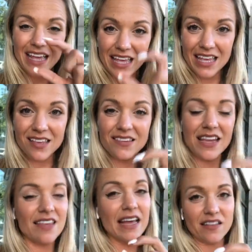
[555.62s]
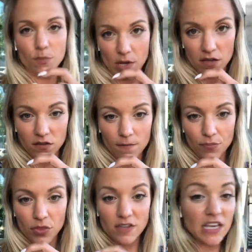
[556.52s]
is in that space,
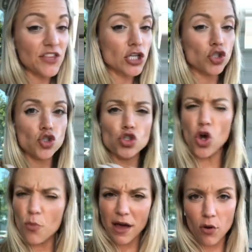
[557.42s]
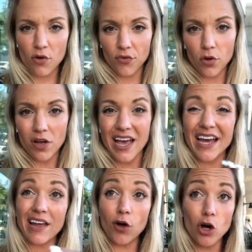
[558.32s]
because I think it's so powerful.
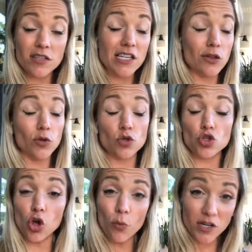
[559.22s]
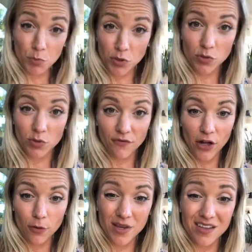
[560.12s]
And I've honestly learned so much personal
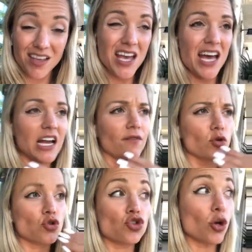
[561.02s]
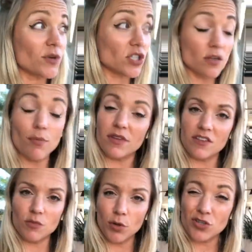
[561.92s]
development, and I've learned so much as a
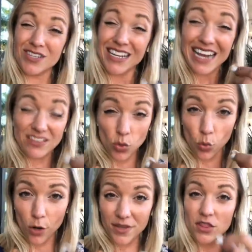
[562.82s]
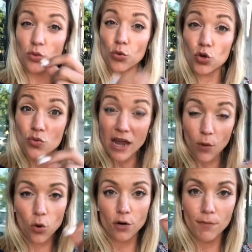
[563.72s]
business person and as a woman through
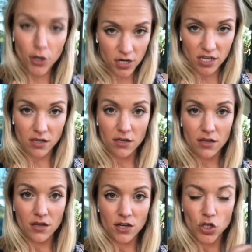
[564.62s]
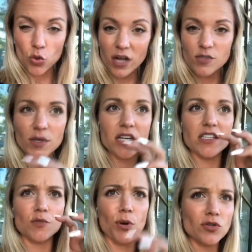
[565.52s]
network marketing, you guys, because
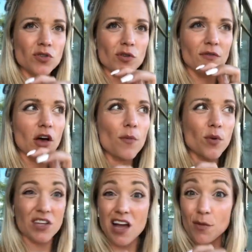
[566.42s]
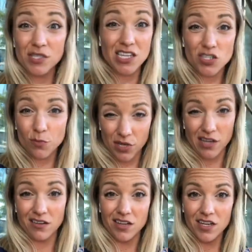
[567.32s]
it's personal development with a compensation
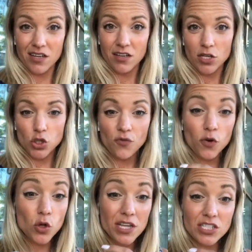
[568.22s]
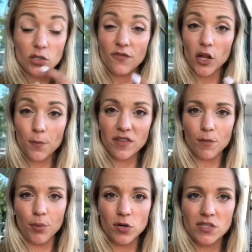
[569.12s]
plan. So if you're looking to develop as
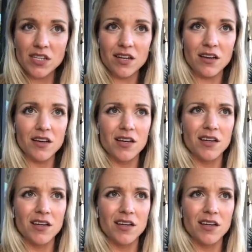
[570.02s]
a person,